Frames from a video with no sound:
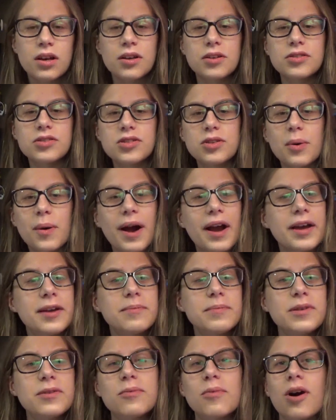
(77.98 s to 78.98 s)
So I
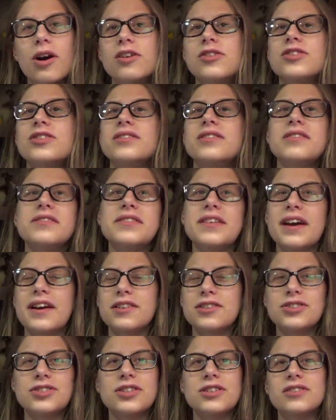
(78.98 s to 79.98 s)
had been watching the
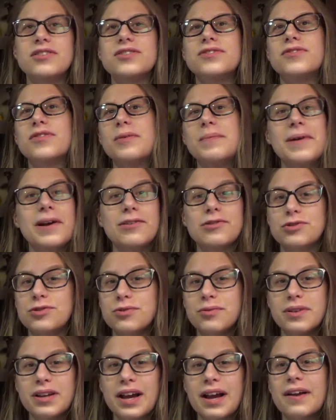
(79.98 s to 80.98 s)
Sax channels for about
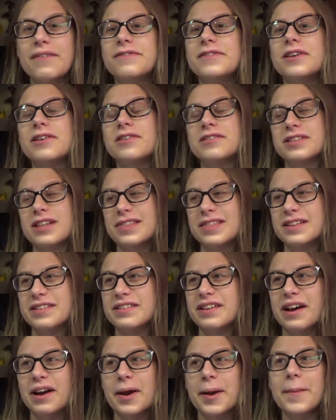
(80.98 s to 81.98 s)
2.5 years at the
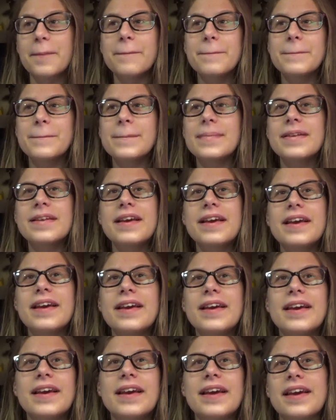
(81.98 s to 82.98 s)
time.
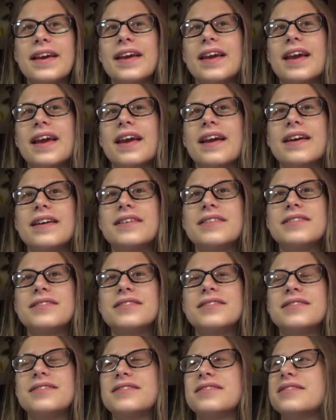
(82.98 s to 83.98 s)

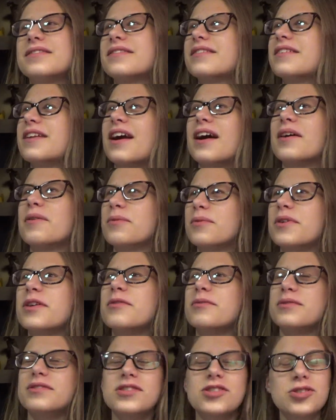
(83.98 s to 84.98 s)
And yeah,
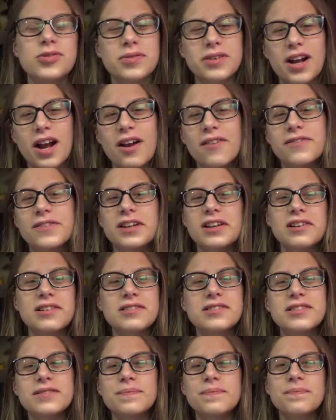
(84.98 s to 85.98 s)
it was 2.5
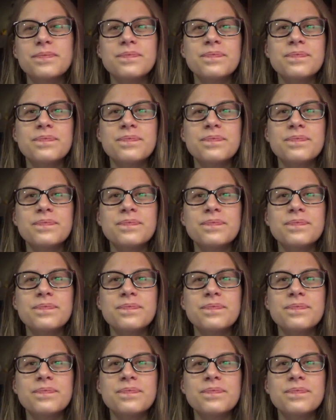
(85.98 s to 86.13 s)
years.